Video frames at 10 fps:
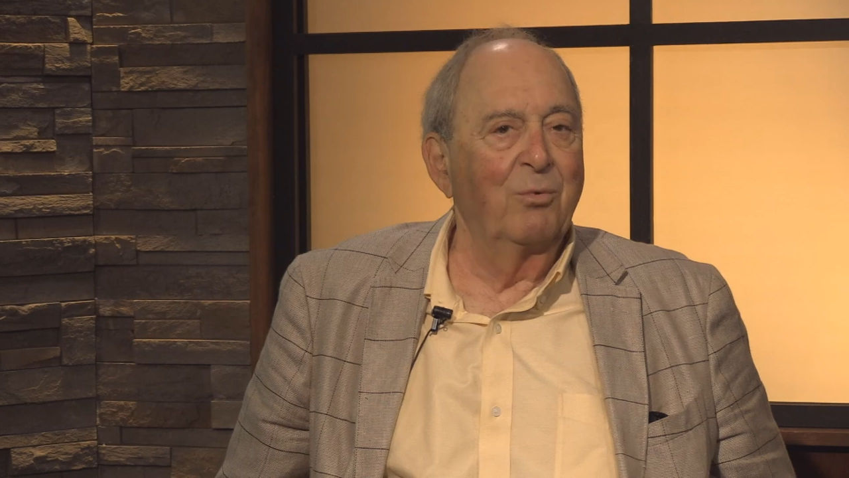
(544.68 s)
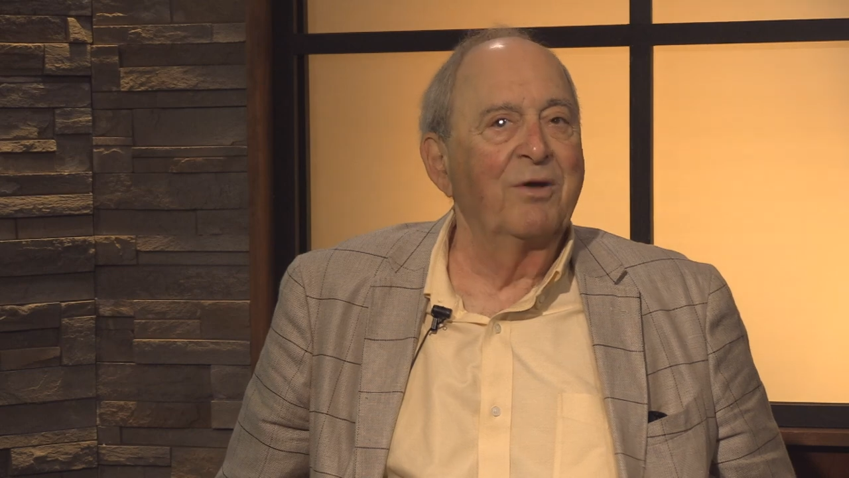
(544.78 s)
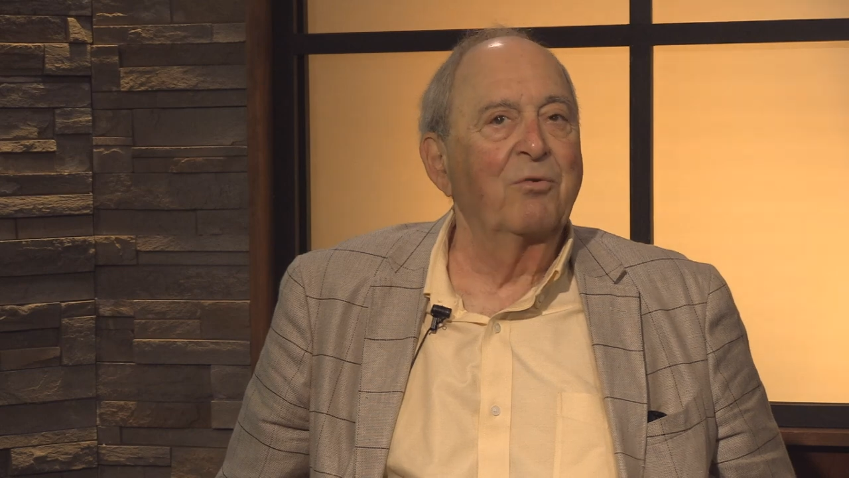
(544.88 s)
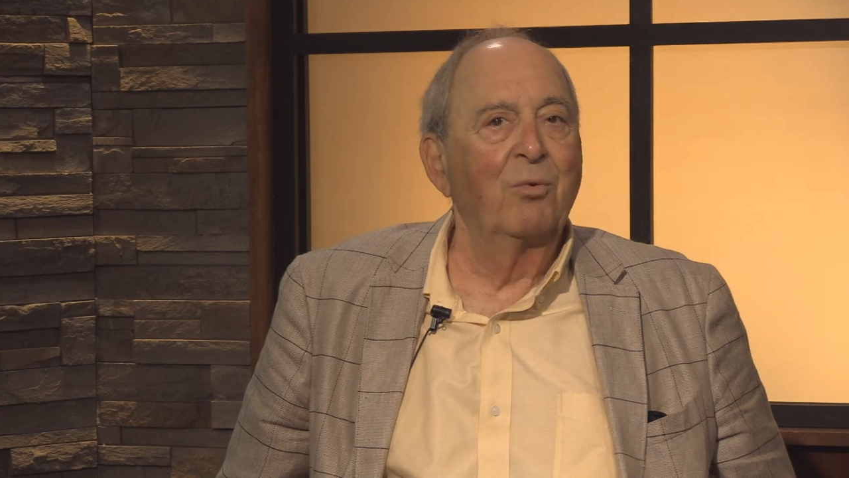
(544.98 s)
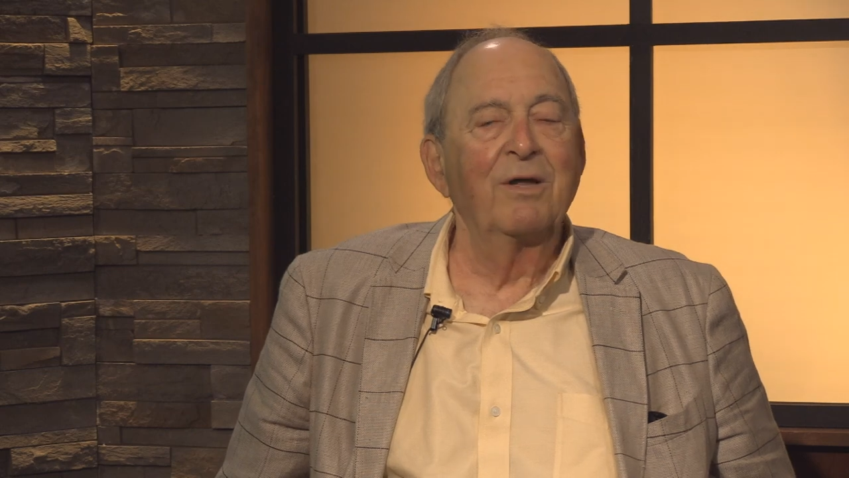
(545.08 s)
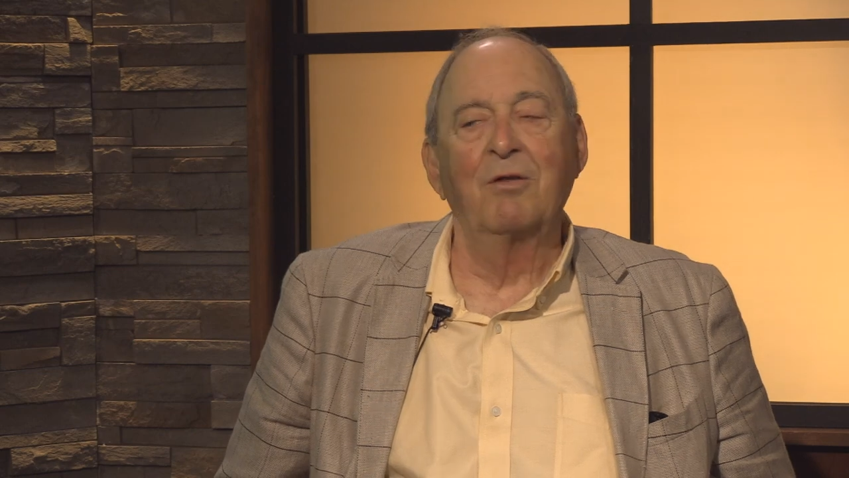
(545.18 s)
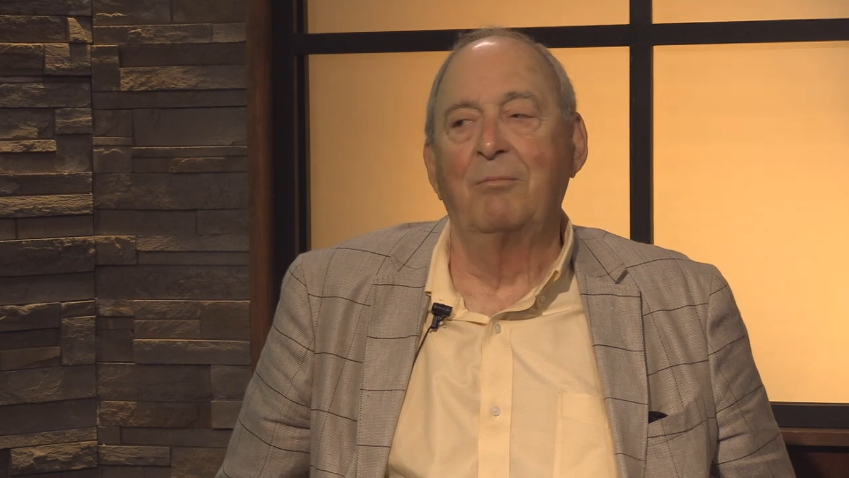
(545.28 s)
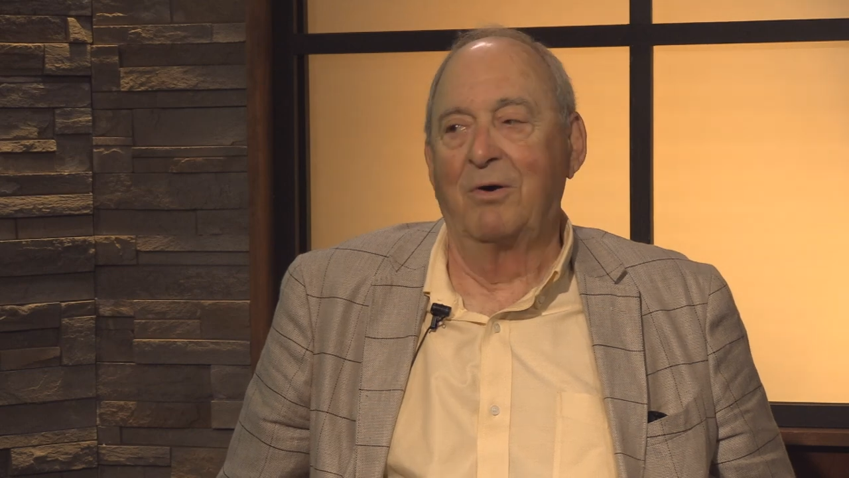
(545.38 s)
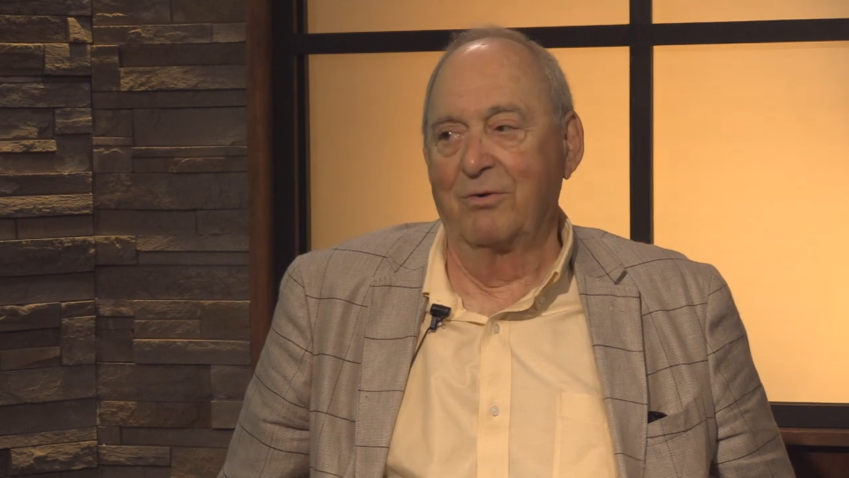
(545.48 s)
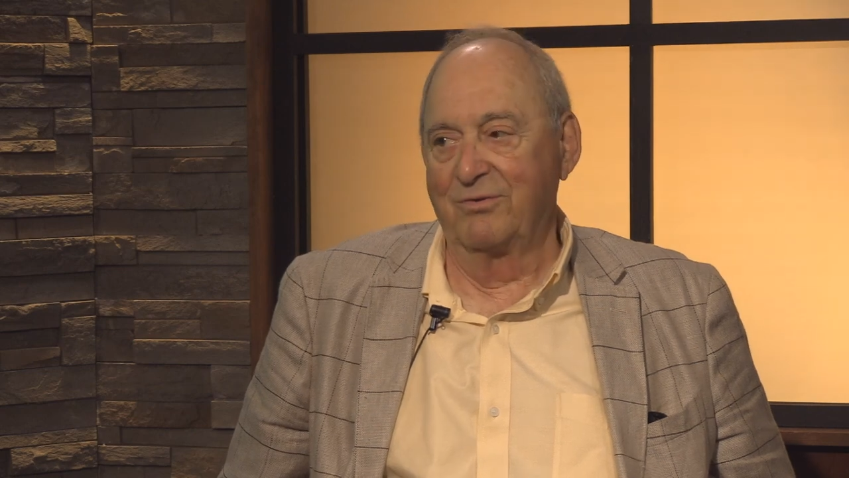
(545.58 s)
with Will
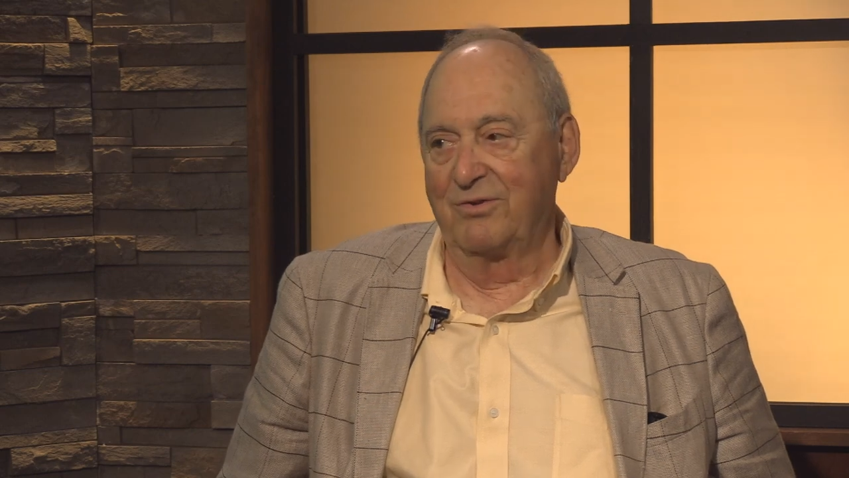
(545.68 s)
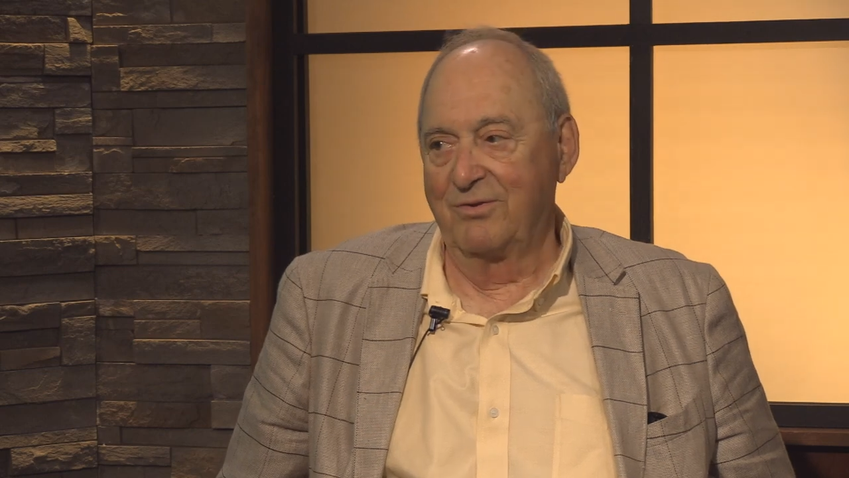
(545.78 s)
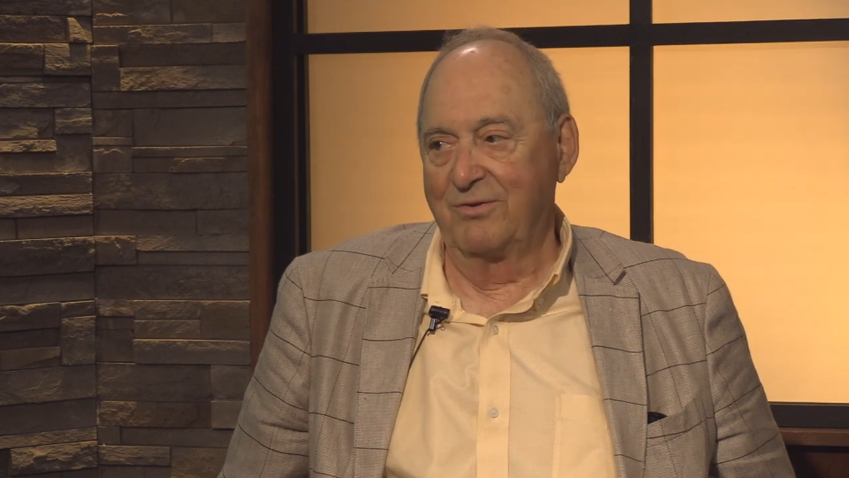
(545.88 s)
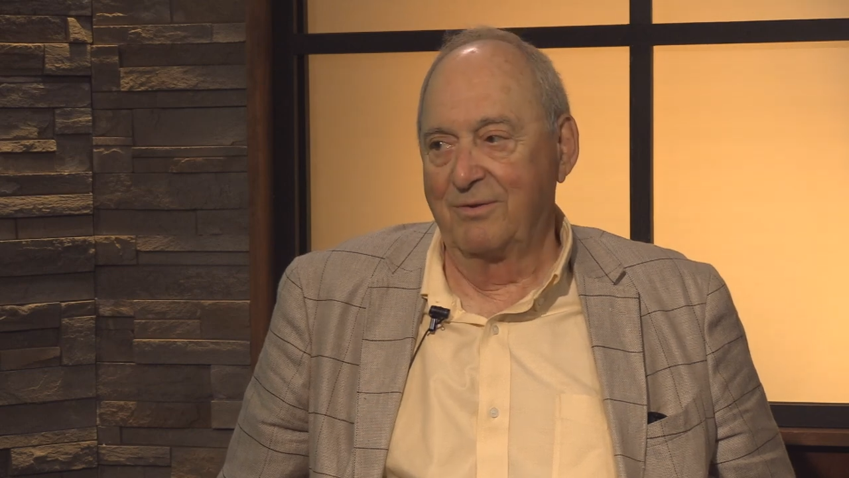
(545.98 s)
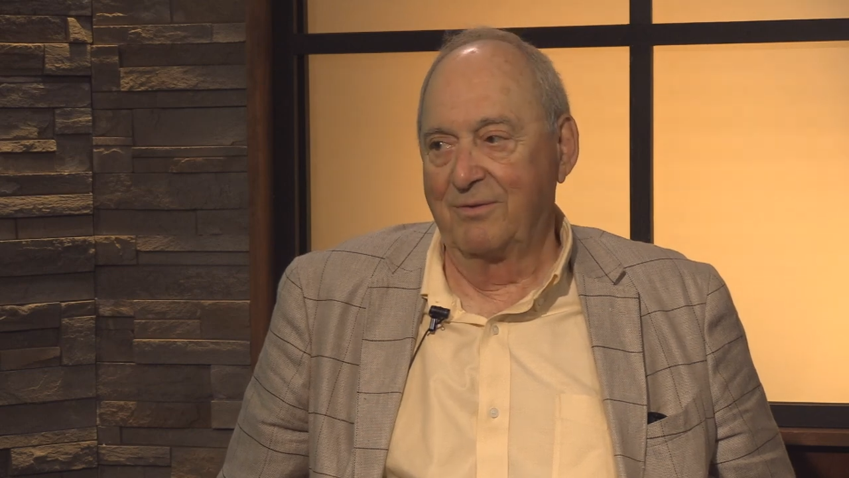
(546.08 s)
Moses,